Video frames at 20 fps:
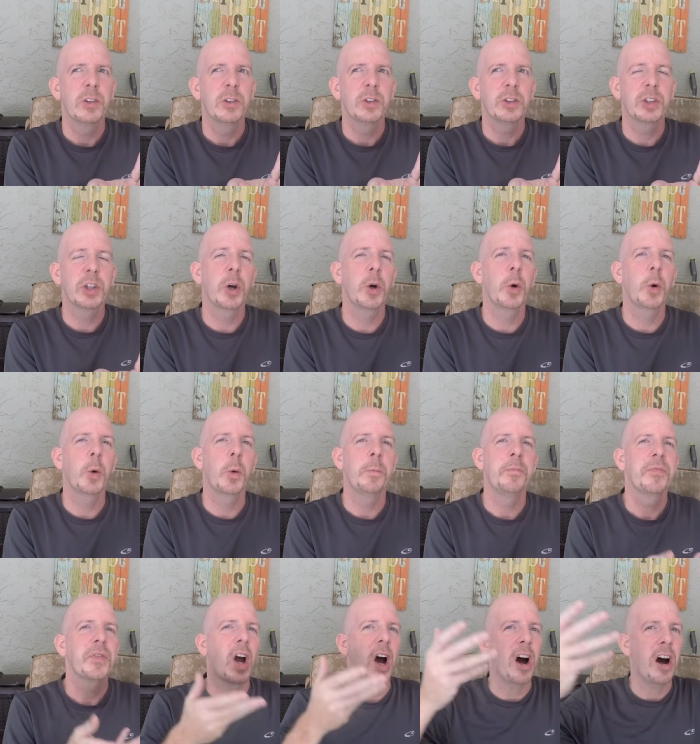So
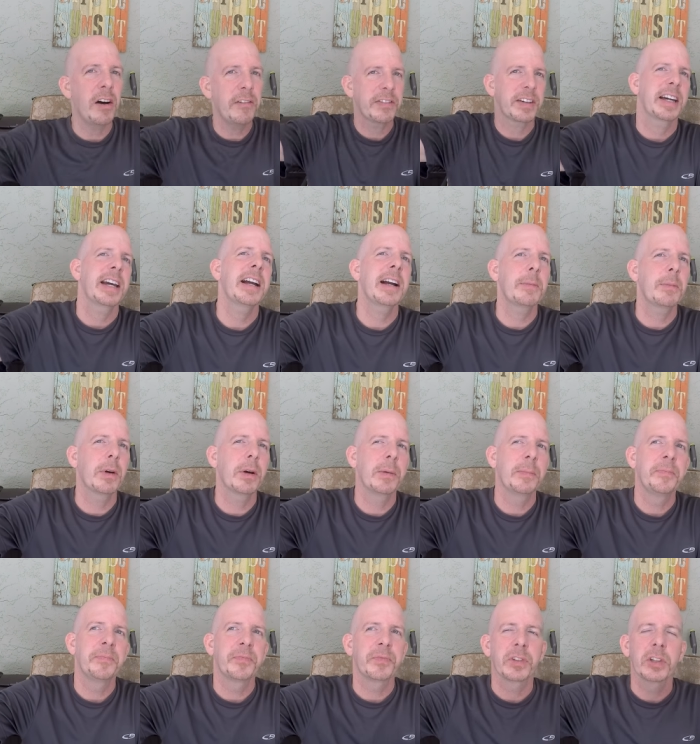off camera,
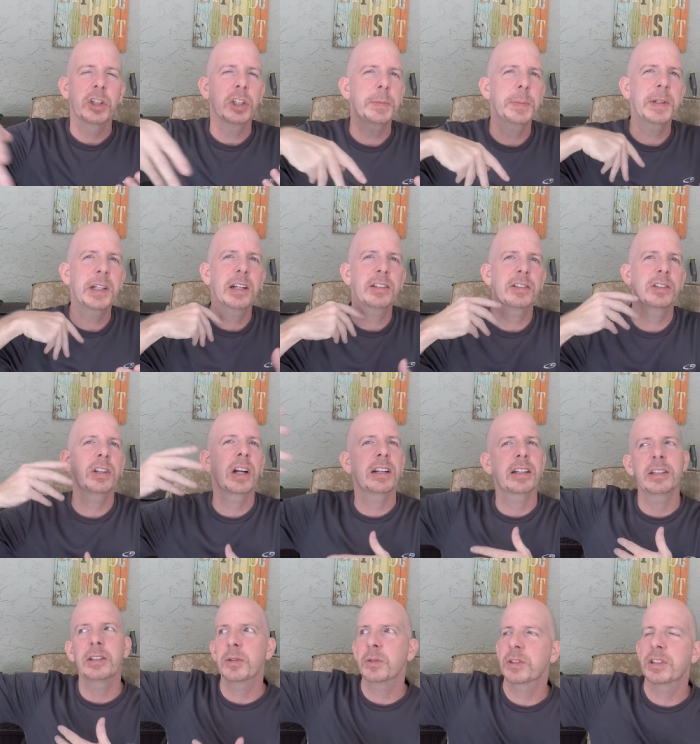just because you,
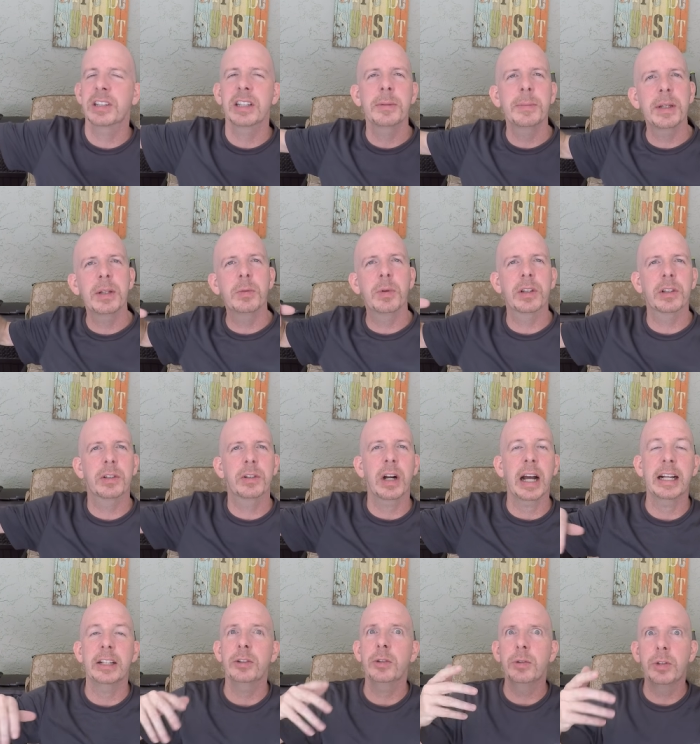you don't see me with,
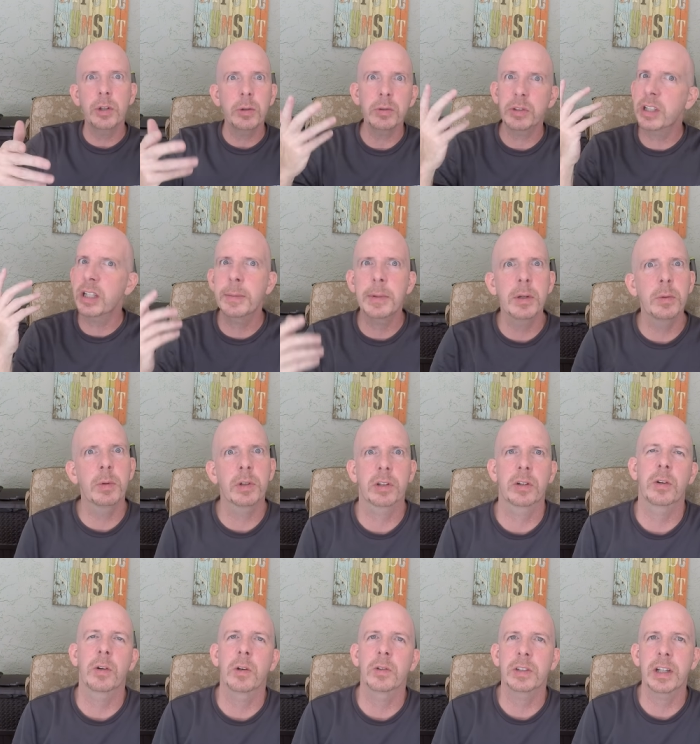and you do see me with
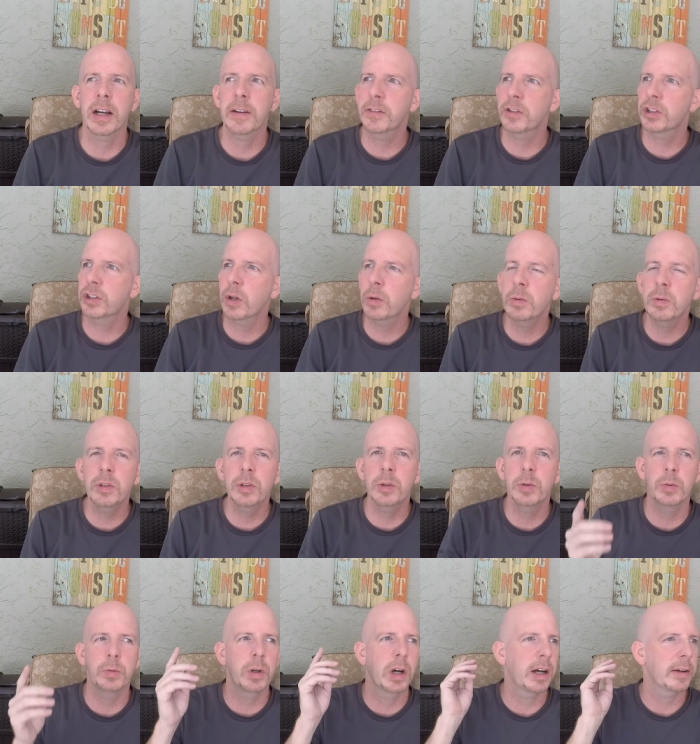girls, I've shown
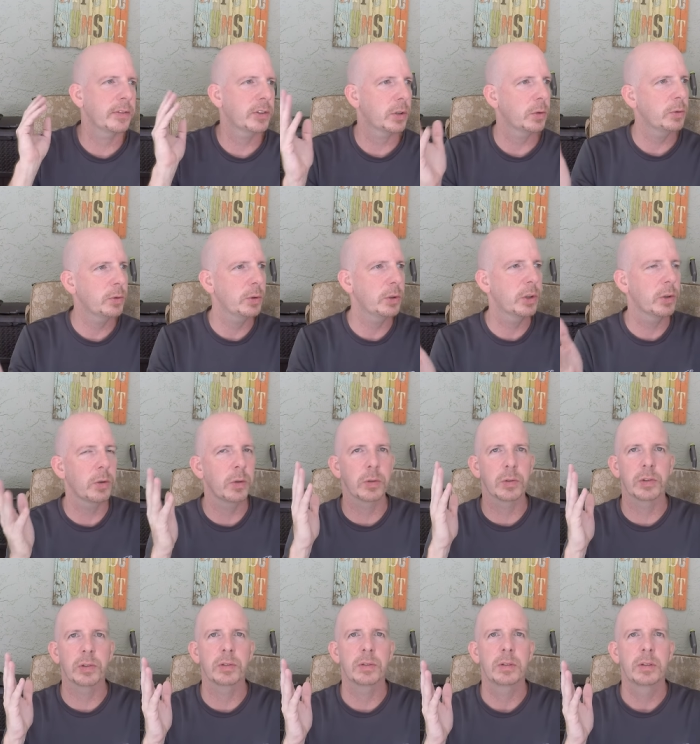you, I've shown you
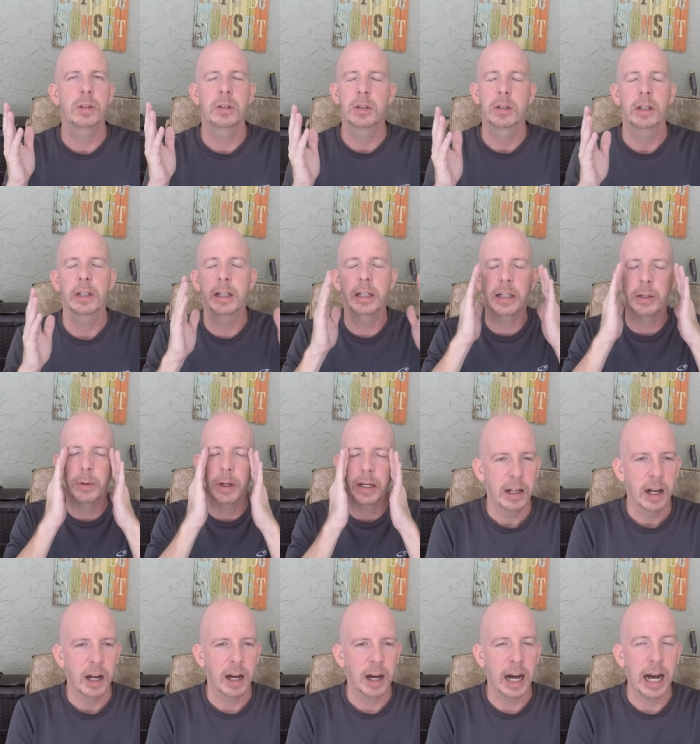girls. Anyway,
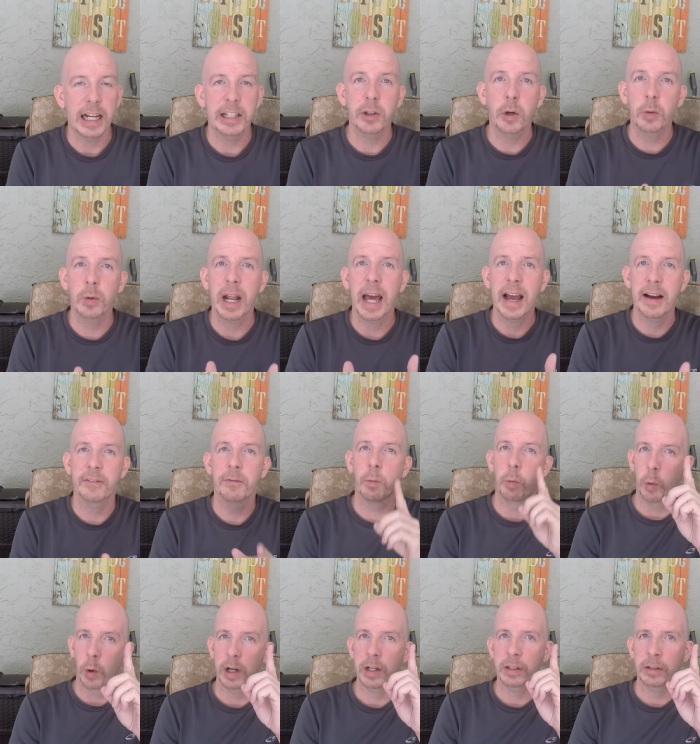uh, I don't have
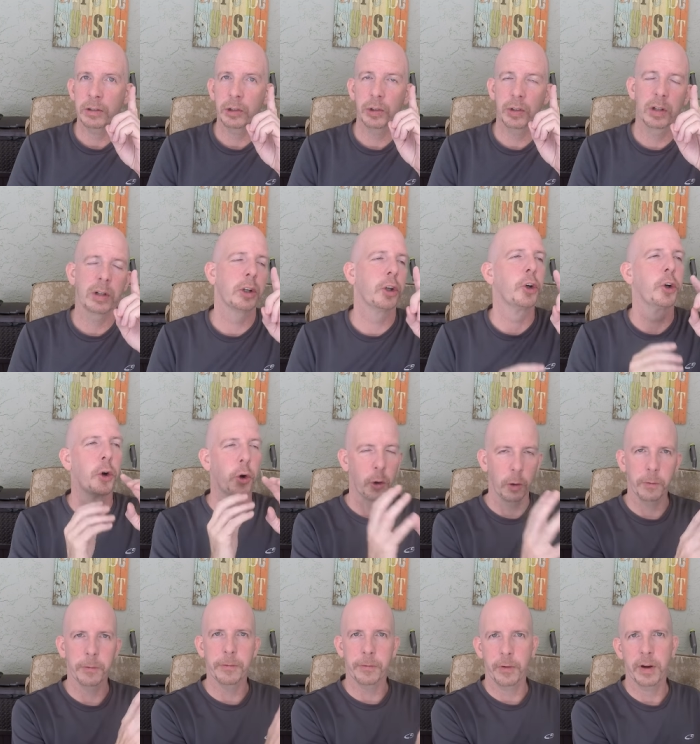one
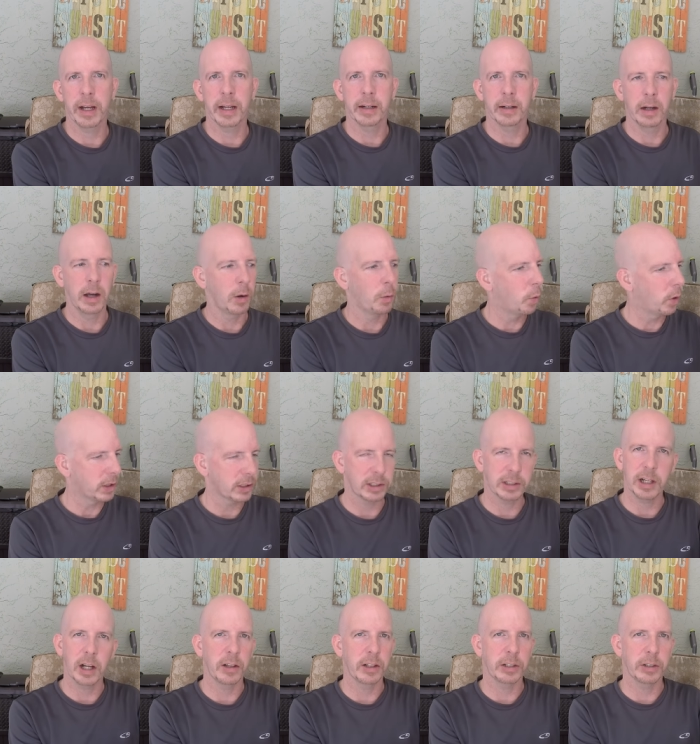girlfriend, one
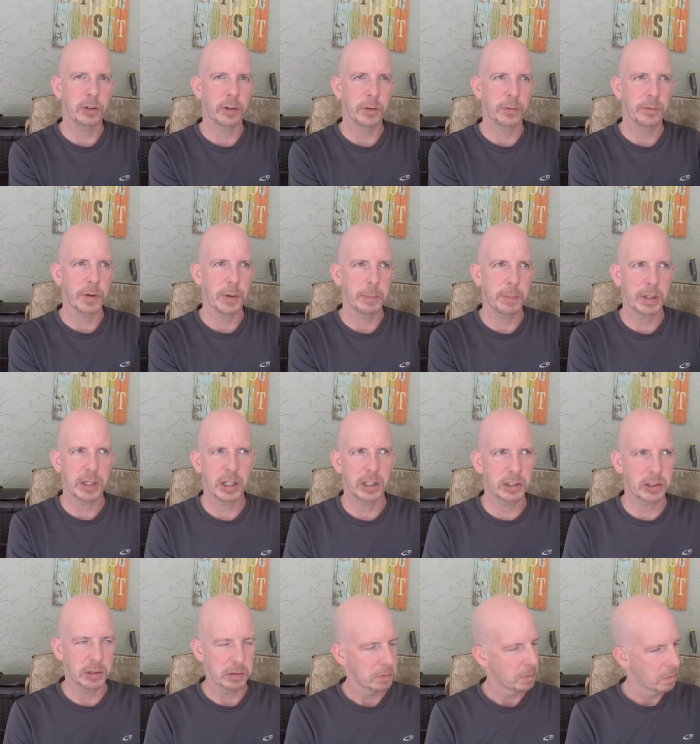solid girlfriend,
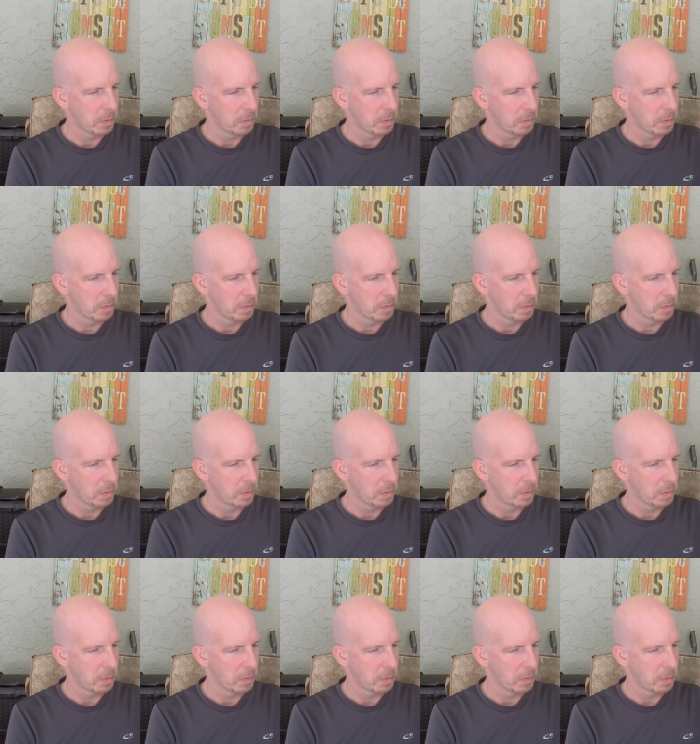because